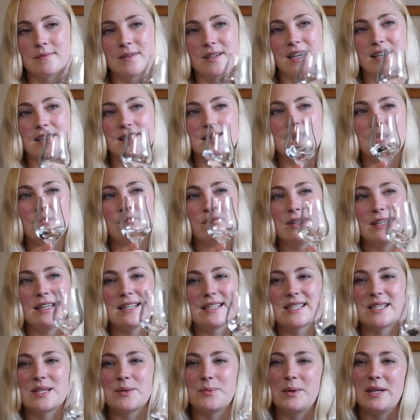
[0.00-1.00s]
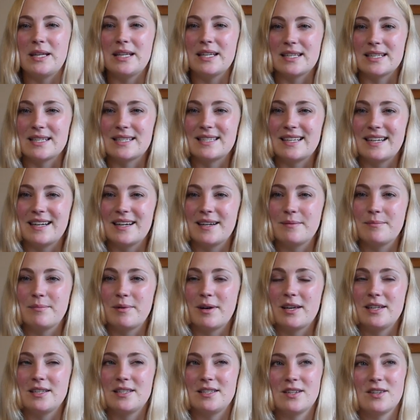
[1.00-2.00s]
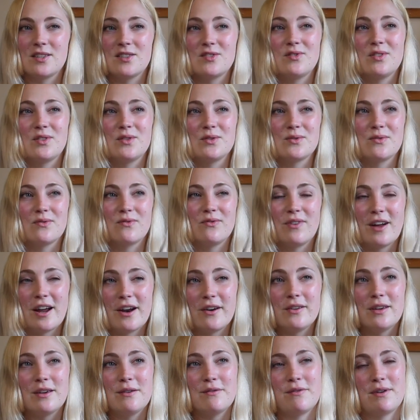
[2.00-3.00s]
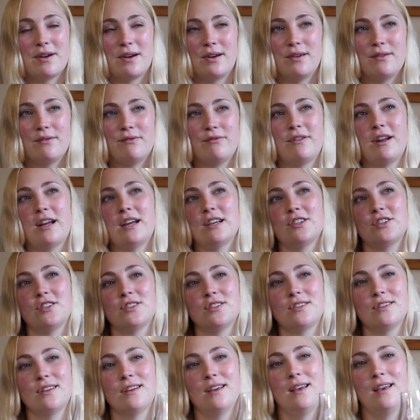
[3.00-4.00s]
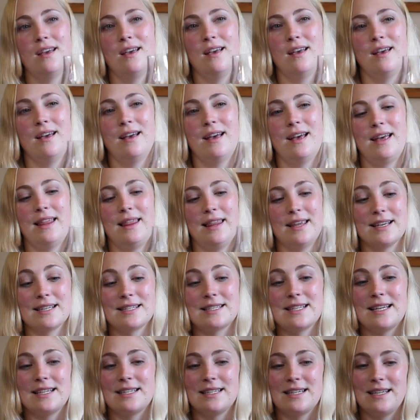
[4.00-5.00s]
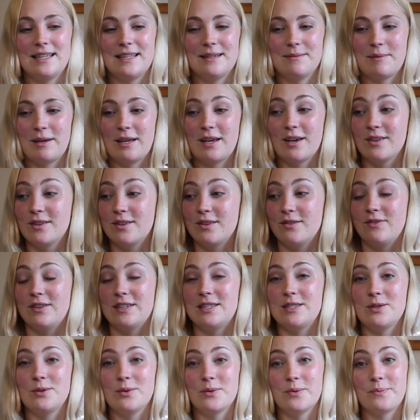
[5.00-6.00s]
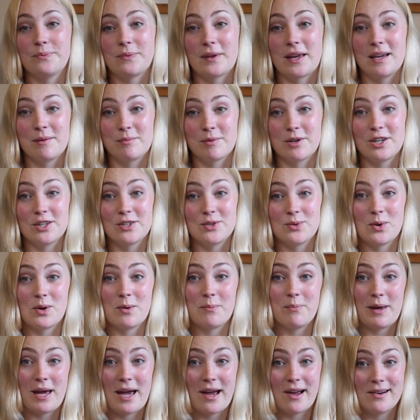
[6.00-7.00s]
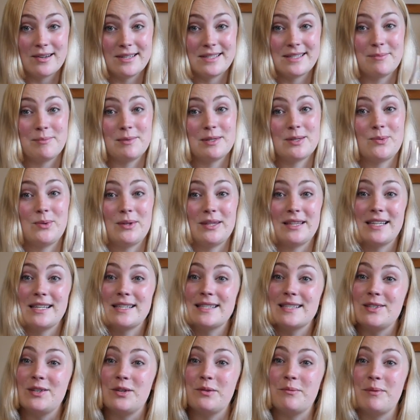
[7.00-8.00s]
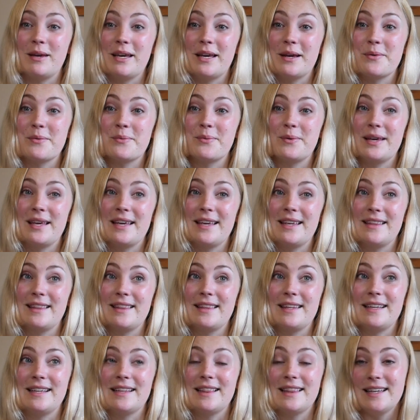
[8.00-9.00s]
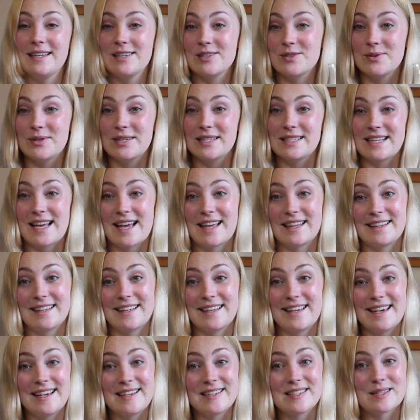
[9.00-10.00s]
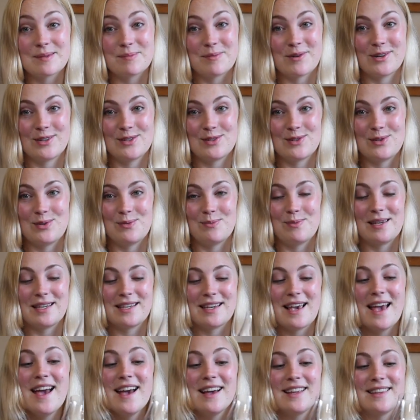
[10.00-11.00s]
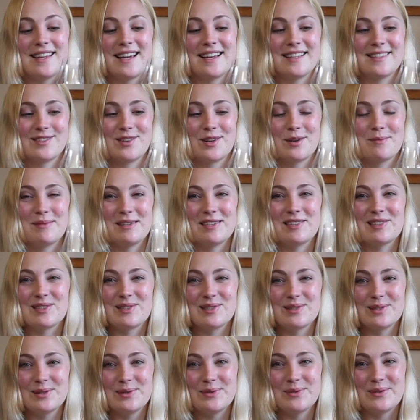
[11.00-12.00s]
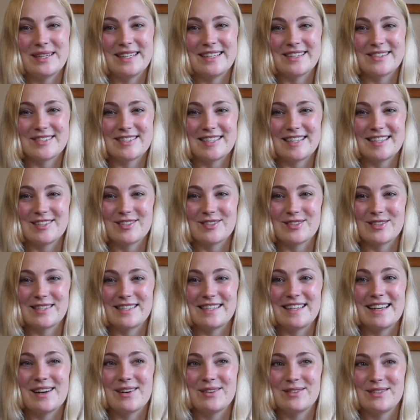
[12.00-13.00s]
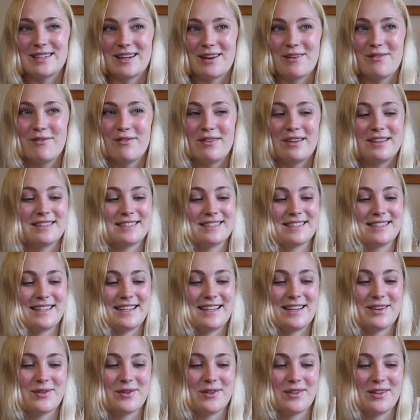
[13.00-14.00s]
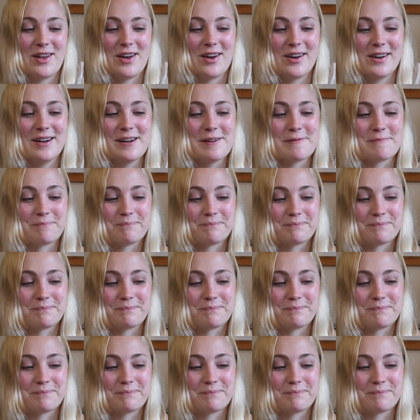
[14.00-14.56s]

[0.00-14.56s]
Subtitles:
There's definitely a sweetness there, but it does feel very, very fresh. And like I said in my other video, I'm going to do a comparison between this new make with the Lindor's and the Kingsbarns new make. That is going to be so interesting just to see how different they all are.